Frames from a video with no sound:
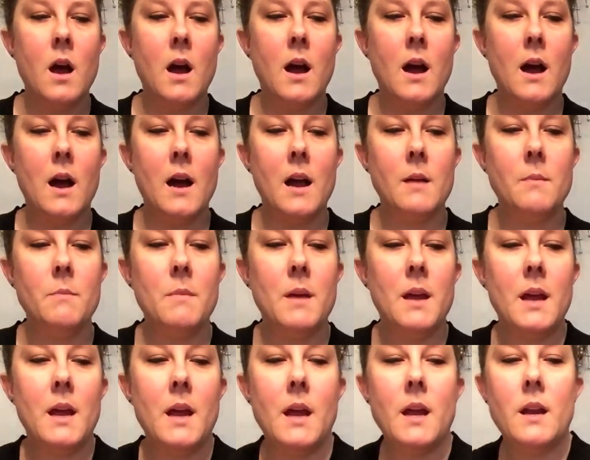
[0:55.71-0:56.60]
I
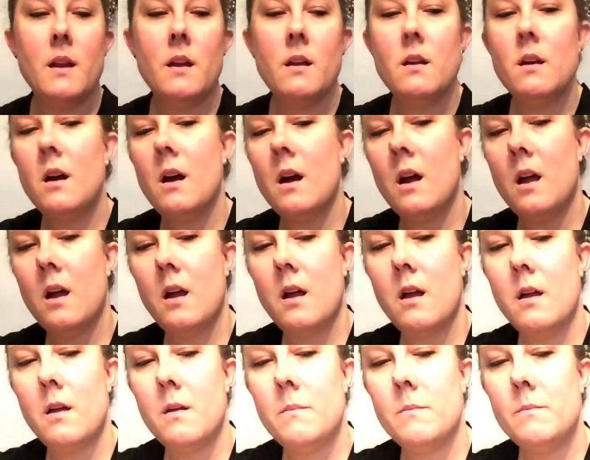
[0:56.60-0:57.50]
made
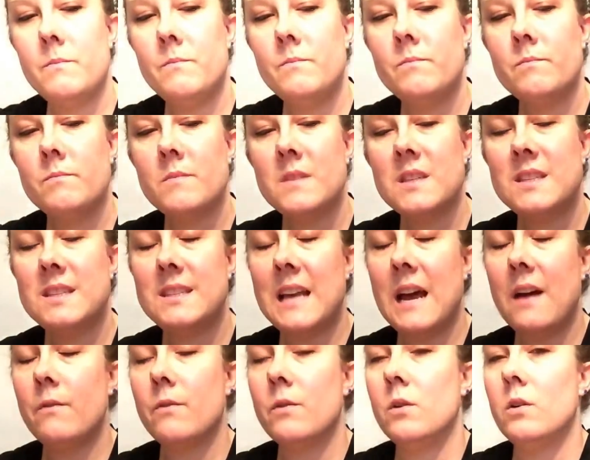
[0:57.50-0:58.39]

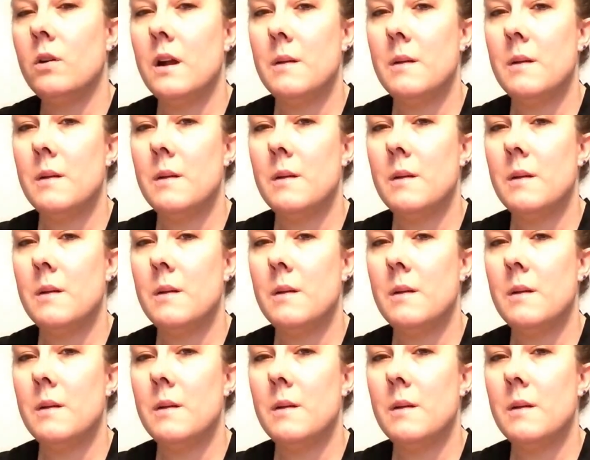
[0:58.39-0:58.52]
several,